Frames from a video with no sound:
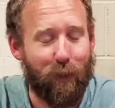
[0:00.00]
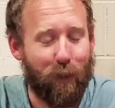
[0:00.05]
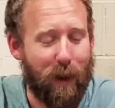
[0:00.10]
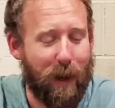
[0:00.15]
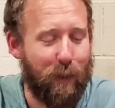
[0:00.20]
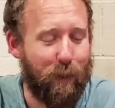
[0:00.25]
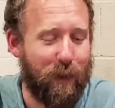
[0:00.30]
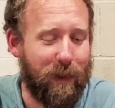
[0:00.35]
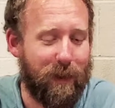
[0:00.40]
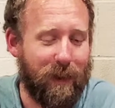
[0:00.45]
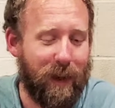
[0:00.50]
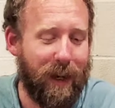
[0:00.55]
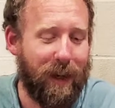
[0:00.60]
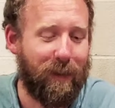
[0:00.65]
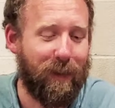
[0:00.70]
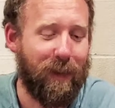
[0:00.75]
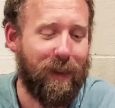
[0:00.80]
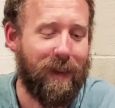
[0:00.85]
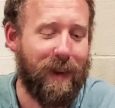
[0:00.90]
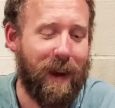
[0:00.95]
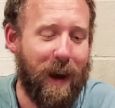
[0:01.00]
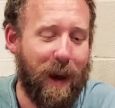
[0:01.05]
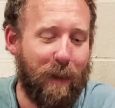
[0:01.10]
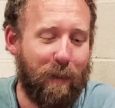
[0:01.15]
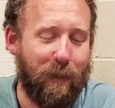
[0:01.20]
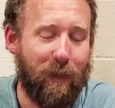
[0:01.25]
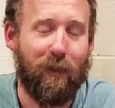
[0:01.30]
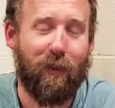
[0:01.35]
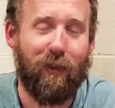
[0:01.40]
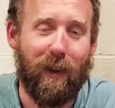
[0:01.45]
great with dates and
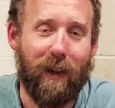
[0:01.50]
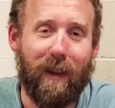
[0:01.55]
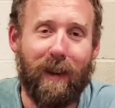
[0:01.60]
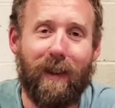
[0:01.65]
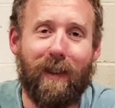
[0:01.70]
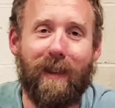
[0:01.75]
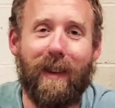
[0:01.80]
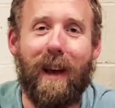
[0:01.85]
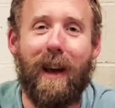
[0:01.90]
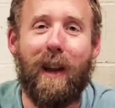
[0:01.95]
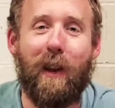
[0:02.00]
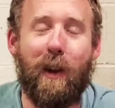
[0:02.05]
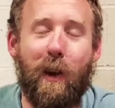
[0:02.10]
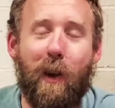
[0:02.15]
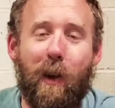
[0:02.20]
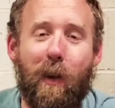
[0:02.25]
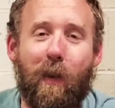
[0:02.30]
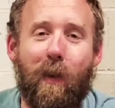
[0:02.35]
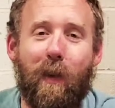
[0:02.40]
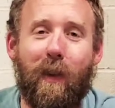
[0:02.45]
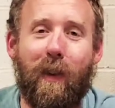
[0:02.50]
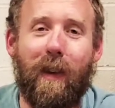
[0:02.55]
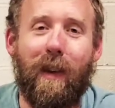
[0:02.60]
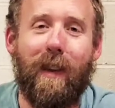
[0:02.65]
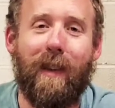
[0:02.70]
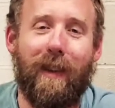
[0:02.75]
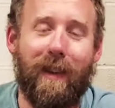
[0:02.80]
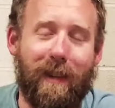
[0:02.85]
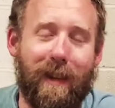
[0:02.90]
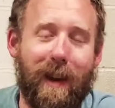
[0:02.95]
times. She does not know
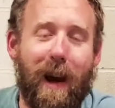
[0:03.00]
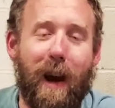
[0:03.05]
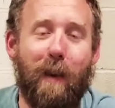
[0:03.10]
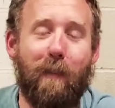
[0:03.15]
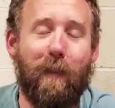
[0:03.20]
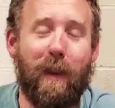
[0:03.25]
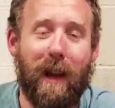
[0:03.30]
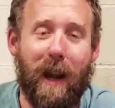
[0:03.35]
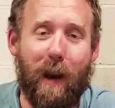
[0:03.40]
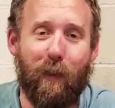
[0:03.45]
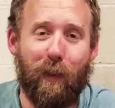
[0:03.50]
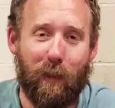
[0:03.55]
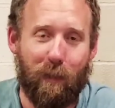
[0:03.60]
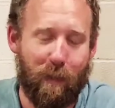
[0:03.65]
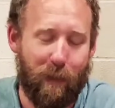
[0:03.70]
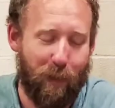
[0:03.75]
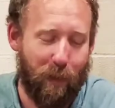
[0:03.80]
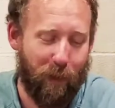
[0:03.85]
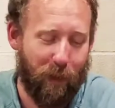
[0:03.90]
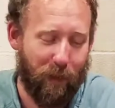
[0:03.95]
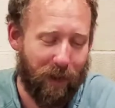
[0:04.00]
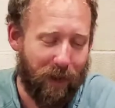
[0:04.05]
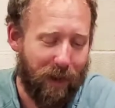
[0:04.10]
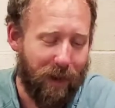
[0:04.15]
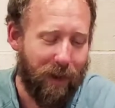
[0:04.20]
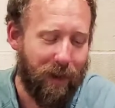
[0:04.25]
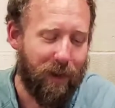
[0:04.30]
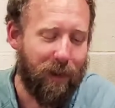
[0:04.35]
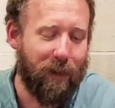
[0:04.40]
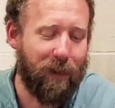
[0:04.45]
the time that I was born.
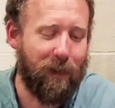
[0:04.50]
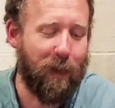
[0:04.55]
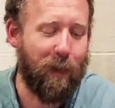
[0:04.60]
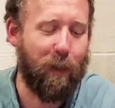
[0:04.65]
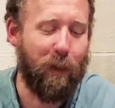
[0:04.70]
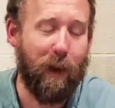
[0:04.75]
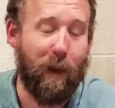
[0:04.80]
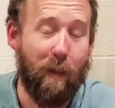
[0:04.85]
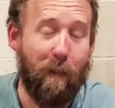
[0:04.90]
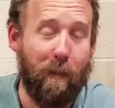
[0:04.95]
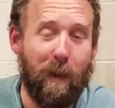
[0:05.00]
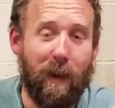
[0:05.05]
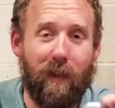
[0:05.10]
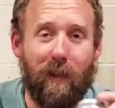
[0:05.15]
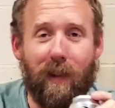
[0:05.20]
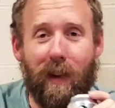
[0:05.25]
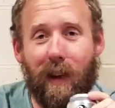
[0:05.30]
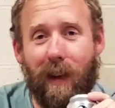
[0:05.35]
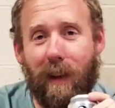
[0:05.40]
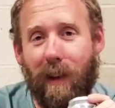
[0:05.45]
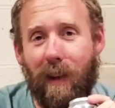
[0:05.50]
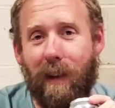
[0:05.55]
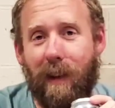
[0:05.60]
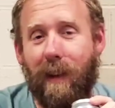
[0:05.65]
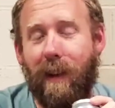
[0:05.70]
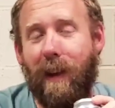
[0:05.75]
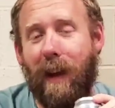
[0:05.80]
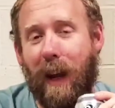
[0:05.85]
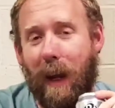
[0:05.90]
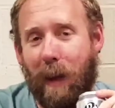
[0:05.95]
So we are missing
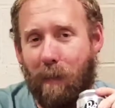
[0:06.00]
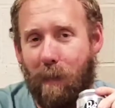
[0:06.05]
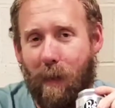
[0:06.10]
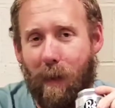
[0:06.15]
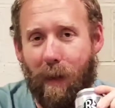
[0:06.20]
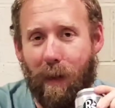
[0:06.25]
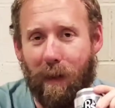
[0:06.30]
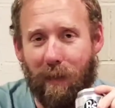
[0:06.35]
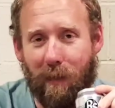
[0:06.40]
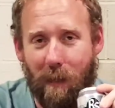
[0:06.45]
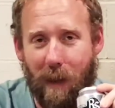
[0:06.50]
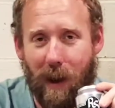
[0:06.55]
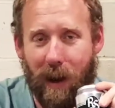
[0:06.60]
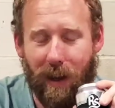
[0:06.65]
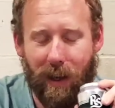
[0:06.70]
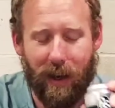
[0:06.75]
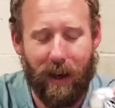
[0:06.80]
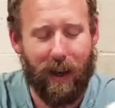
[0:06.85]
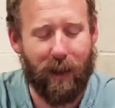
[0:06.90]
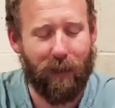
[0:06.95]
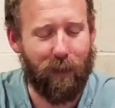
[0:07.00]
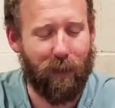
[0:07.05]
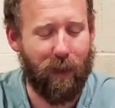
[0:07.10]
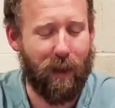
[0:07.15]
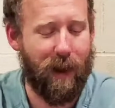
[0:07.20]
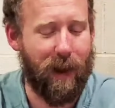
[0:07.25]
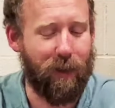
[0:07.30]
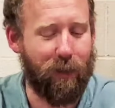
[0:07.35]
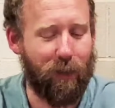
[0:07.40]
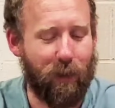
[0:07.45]
a part of my
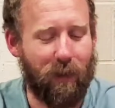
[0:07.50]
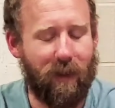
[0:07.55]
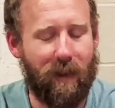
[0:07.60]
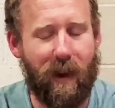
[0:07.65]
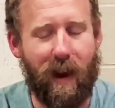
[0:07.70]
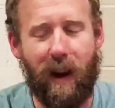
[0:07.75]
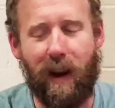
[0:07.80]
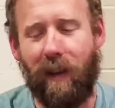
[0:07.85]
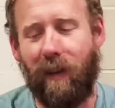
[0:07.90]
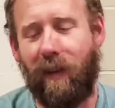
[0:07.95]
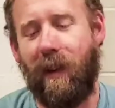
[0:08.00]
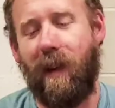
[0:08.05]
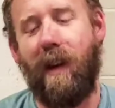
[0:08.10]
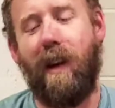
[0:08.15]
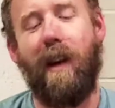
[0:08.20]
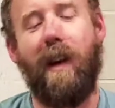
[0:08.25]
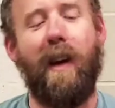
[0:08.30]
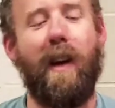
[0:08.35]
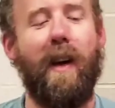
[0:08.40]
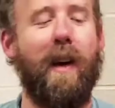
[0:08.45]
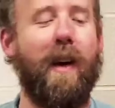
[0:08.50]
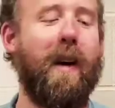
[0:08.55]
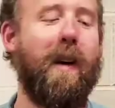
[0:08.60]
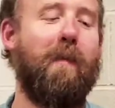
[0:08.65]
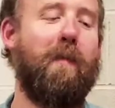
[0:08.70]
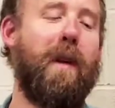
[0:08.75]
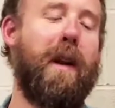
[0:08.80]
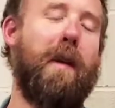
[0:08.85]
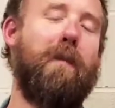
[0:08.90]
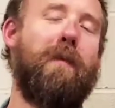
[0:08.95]
astrological signs.
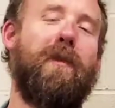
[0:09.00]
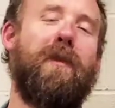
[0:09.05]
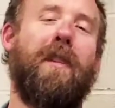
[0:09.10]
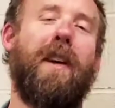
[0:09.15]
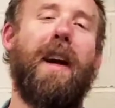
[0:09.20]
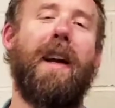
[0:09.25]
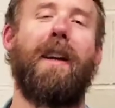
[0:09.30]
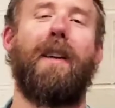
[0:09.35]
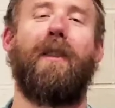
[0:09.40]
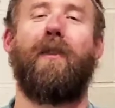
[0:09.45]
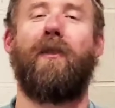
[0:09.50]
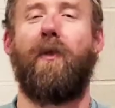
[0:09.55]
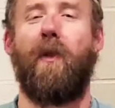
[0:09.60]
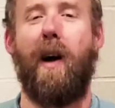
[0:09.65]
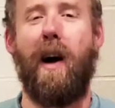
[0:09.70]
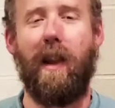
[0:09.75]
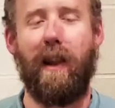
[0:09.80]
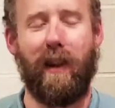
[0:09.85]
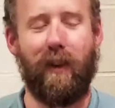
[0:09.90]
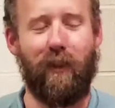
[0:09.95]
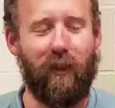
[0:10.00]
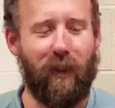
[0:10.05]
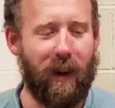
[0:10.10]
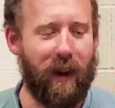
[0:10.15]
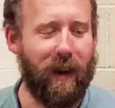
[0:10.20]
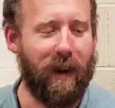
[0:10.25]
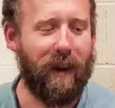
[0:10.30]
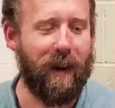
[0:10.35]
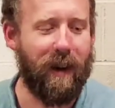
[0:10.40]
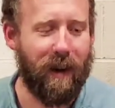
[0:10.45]
But I'm saying
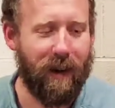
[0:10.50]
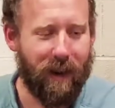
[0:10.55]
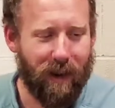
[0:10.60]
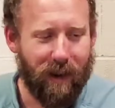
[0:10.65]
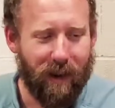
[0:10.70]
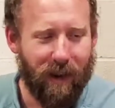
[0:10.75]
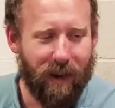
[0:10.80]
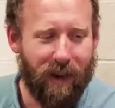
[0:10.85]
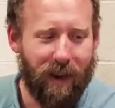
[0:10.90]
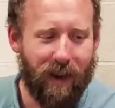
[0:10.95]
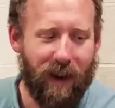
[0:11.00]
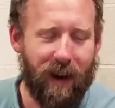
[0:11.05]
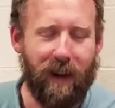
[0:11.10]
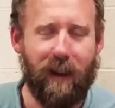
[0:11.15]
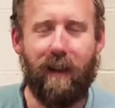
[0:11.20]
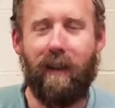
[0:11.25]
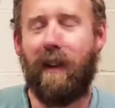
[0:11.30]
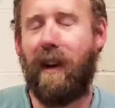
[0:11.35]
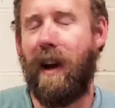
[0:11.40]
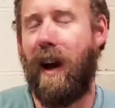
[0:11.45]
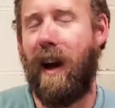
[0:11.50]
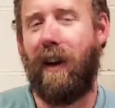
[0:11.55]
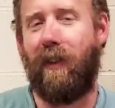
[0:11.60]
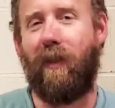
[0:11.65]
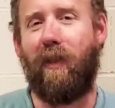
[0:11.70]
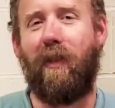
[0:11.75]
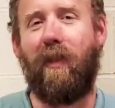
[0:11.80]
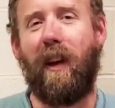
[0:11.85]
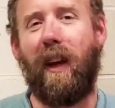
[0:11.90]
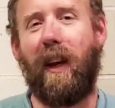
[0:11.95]
astrology, and you guys
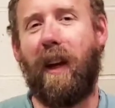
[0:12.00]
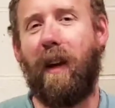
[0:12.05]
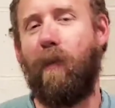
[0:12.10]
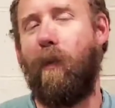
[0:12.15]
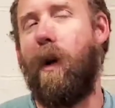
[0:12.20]
are thinking,